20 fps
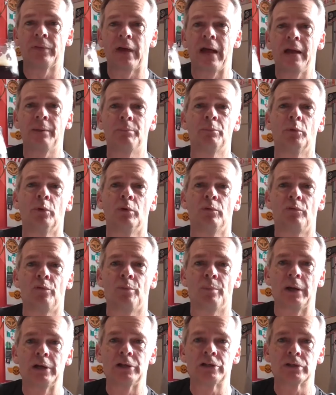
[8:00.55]
they had more
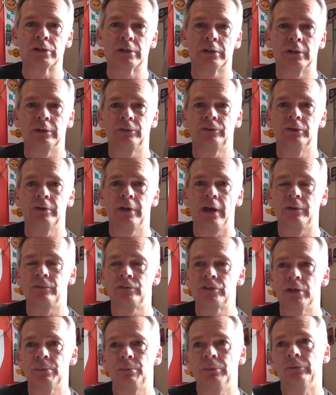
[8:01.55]
information that did have
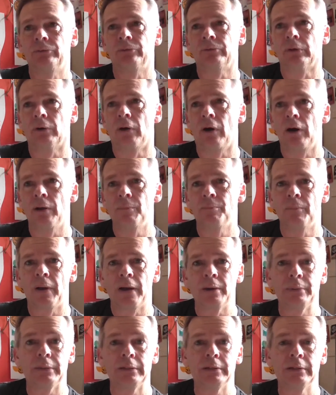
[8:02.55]
Shepherd's Delight,
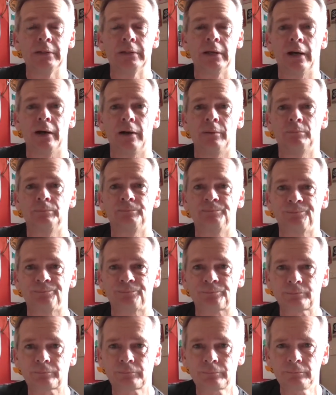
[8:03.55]
maybe
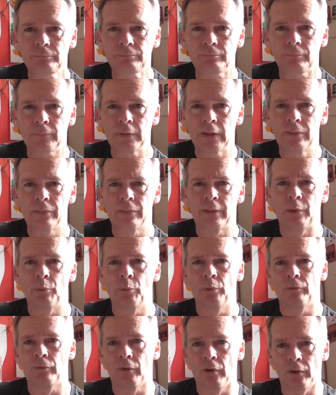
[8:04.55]
they would
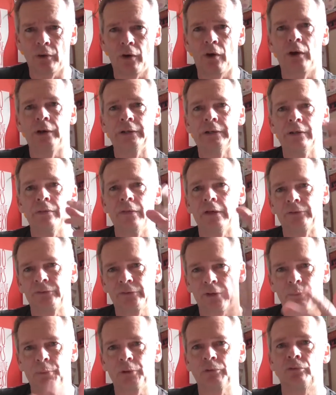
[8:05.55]
have gone, oh yeah, that's
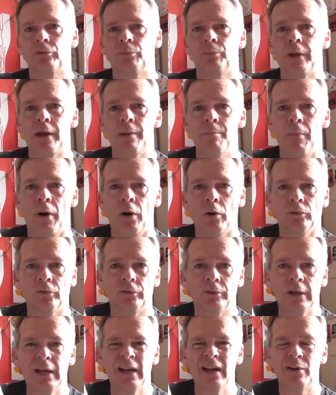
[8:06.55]
coming from that malt,
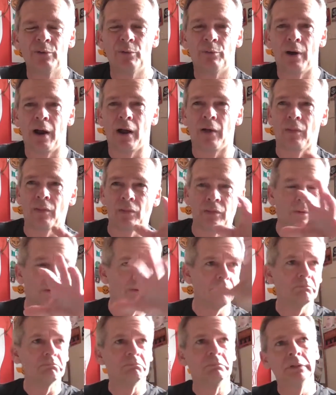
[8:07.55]
rather
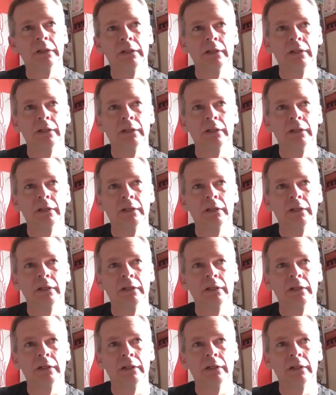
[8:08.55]
than